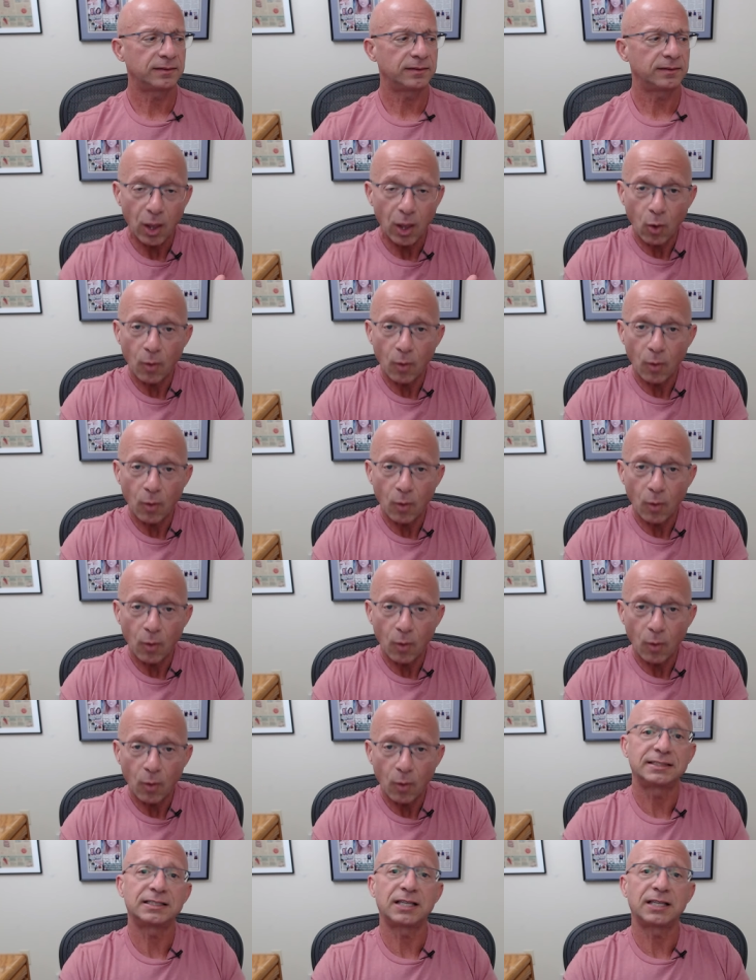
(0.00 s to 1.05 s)
help
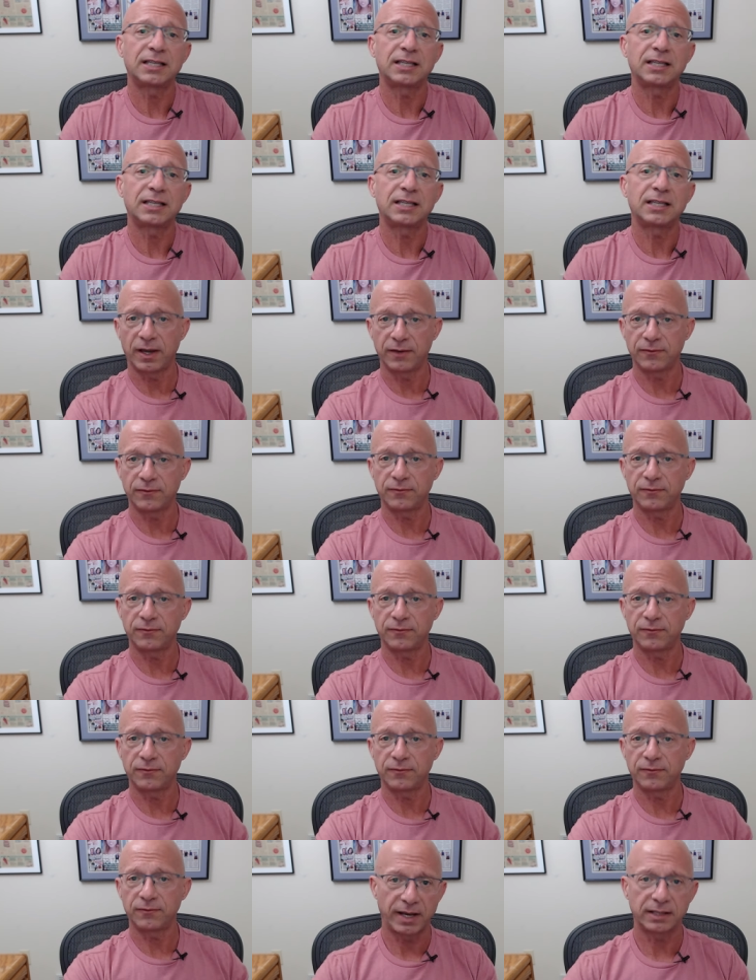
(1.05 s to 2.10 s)
myself and my
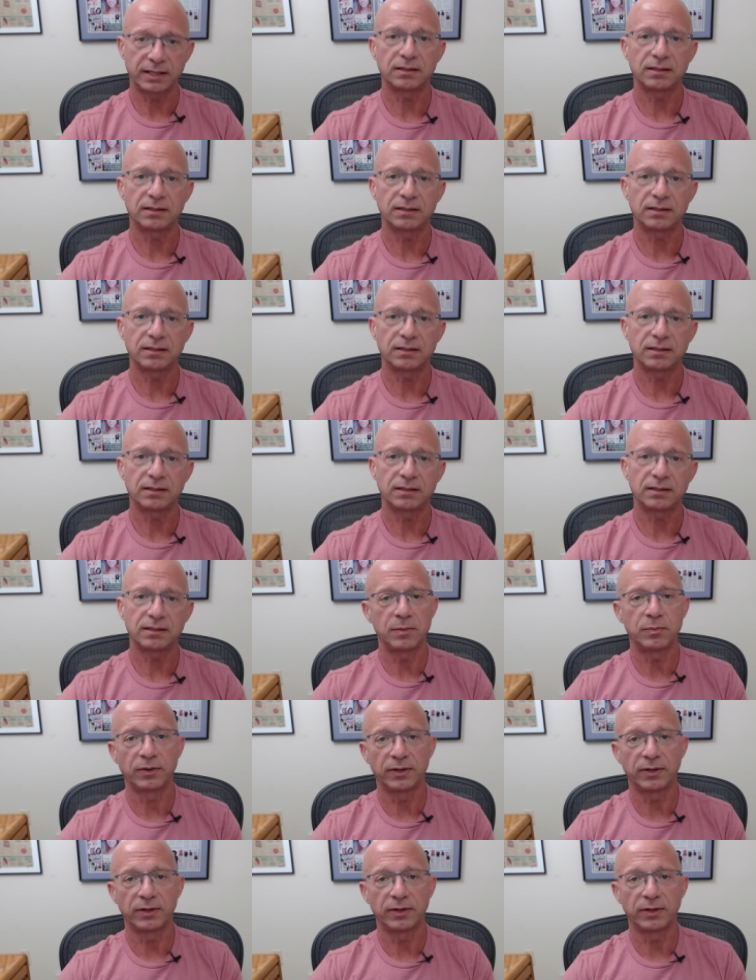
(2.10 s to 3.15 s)
family and my clients and the
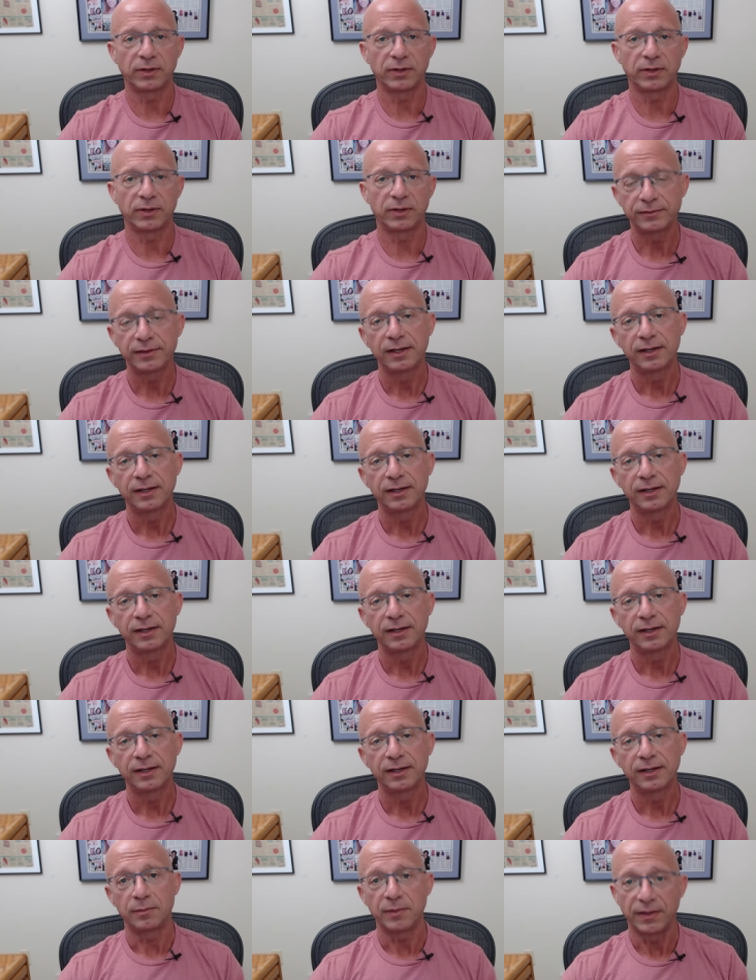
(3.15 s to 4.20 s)
people that I love?
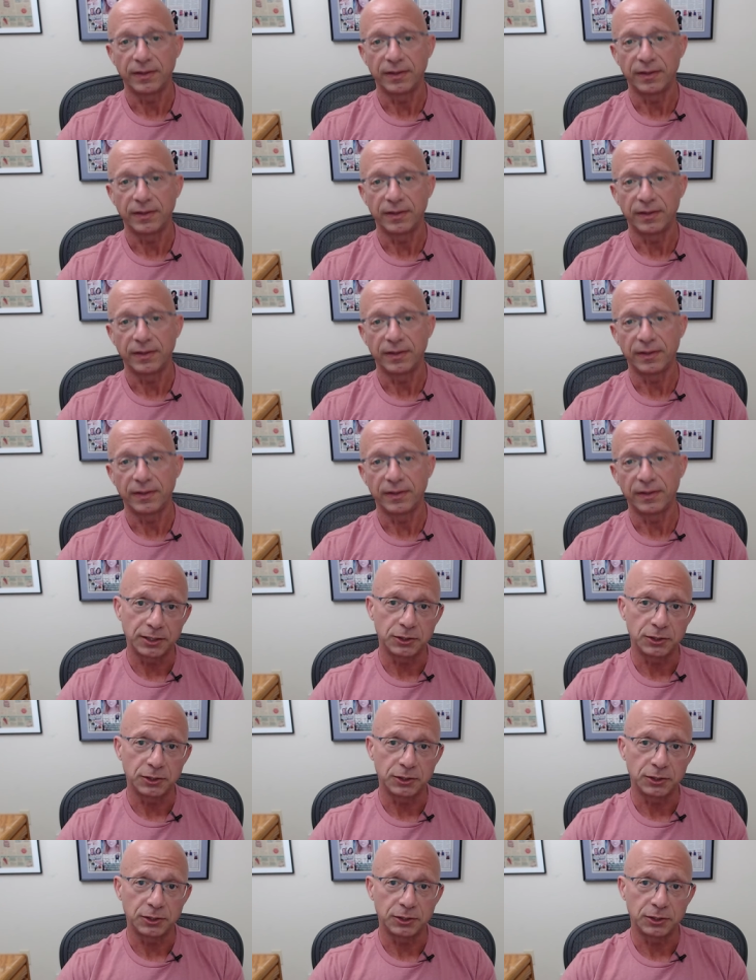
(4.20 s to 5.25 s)
Um, and this is how I
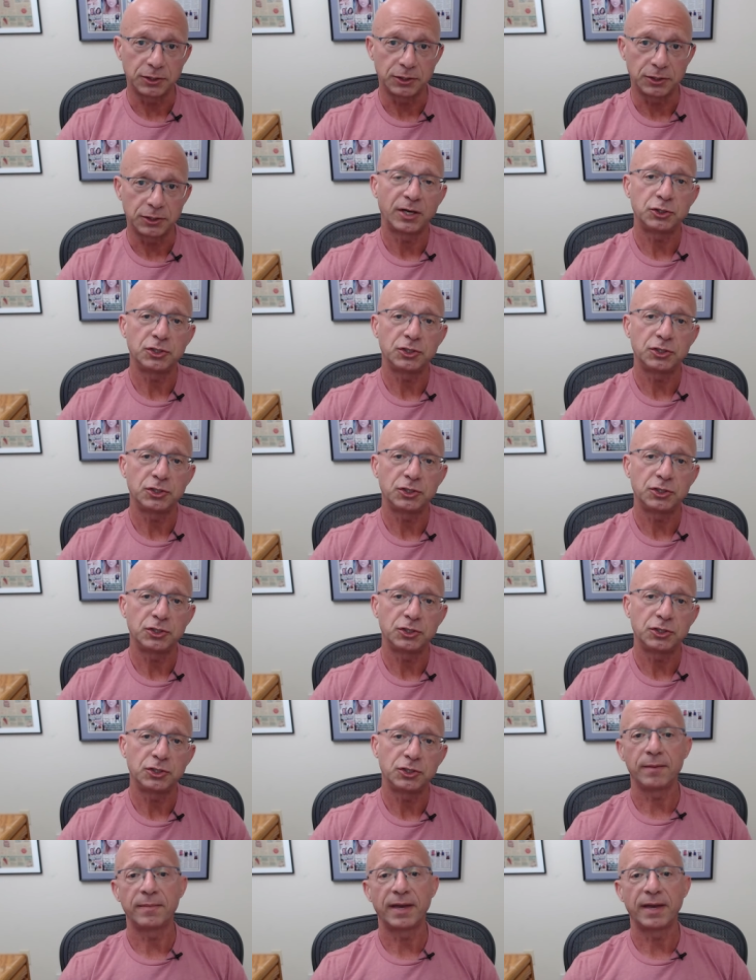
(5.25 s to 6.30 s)
can do it. Make sure you've got
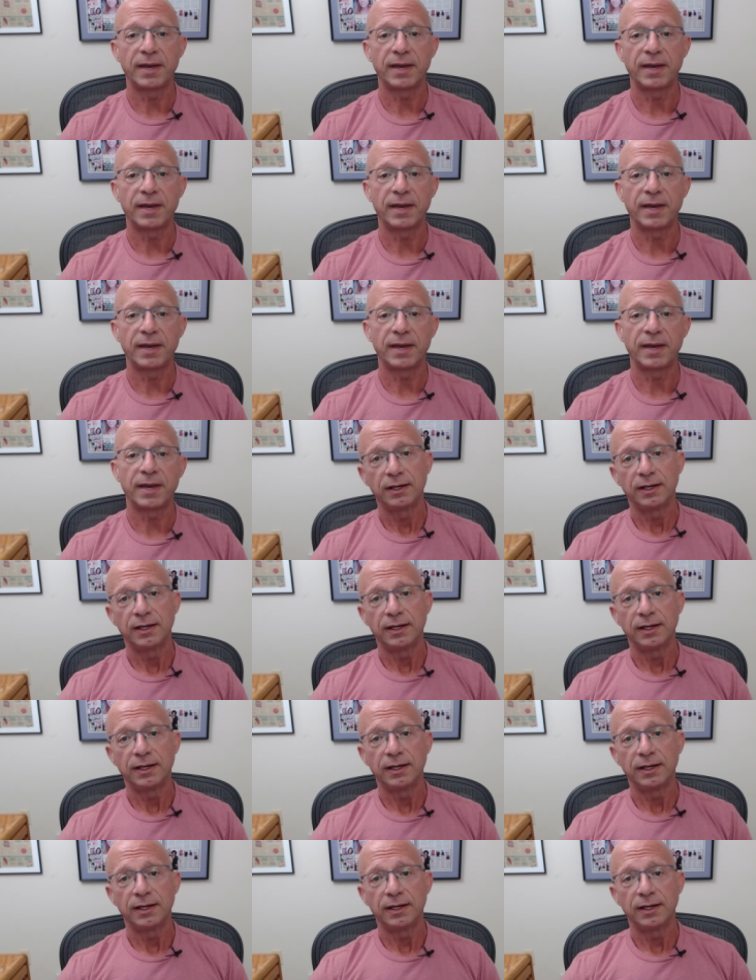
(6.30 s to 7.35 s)
the right message,
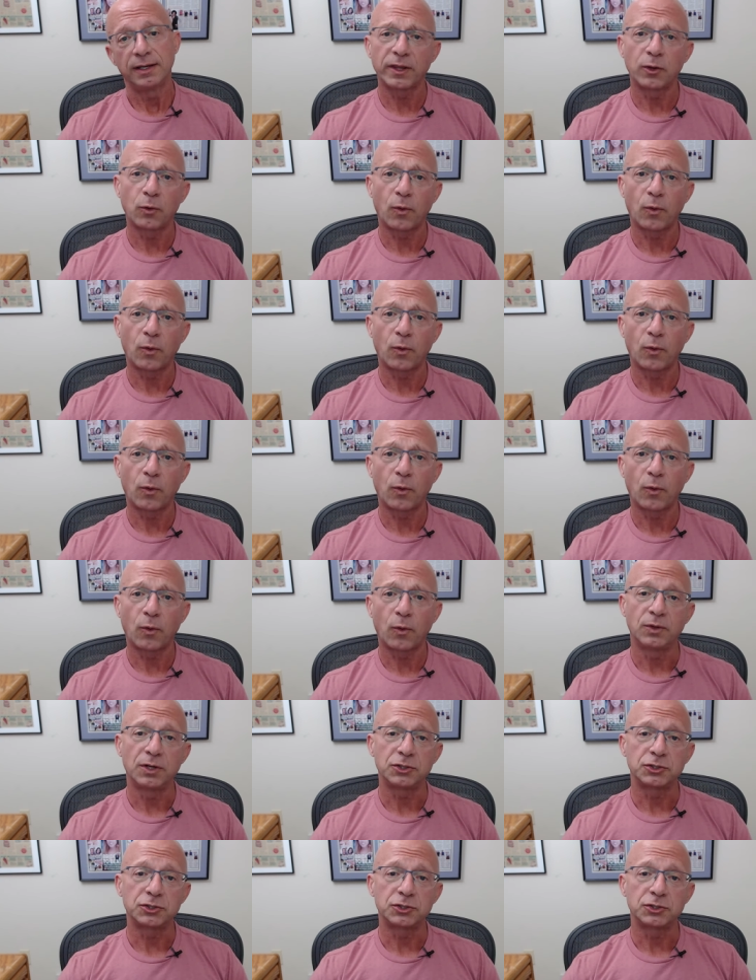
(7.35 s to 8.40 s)
and hopefully the right
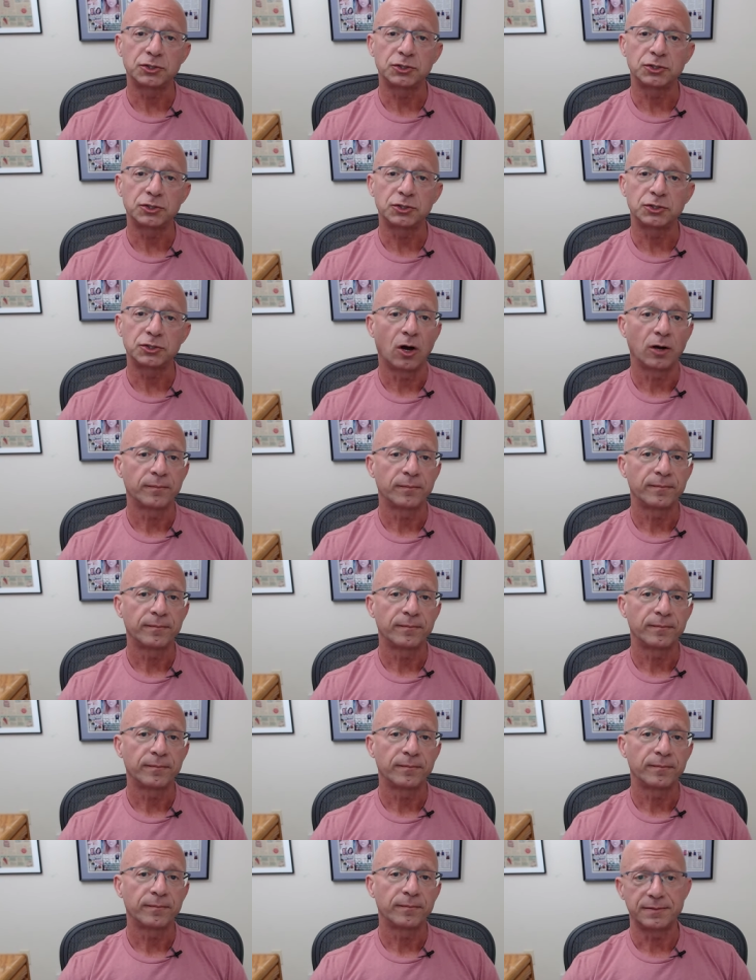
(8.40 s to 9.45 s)
attitude as you're going along
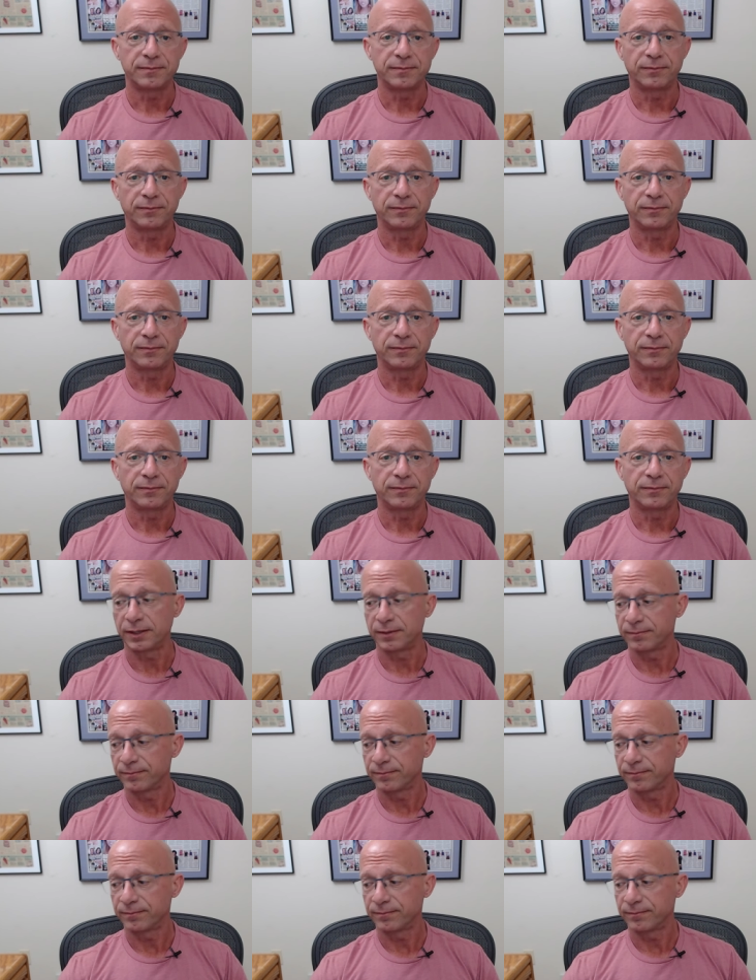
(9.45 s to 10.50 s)
um,
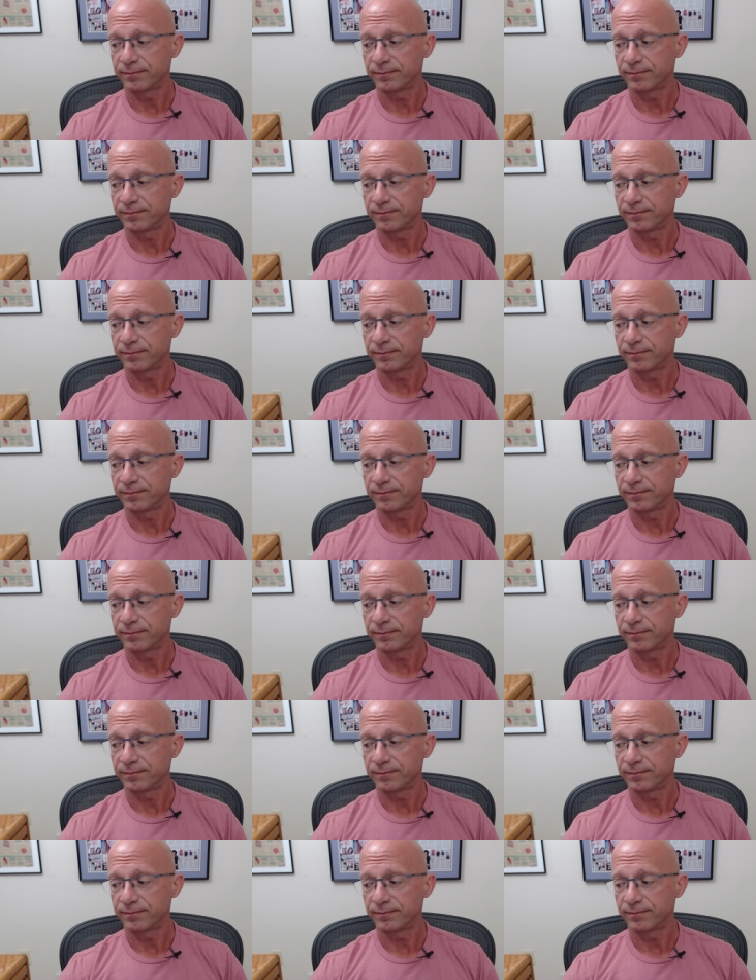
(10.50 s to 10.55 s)
regarding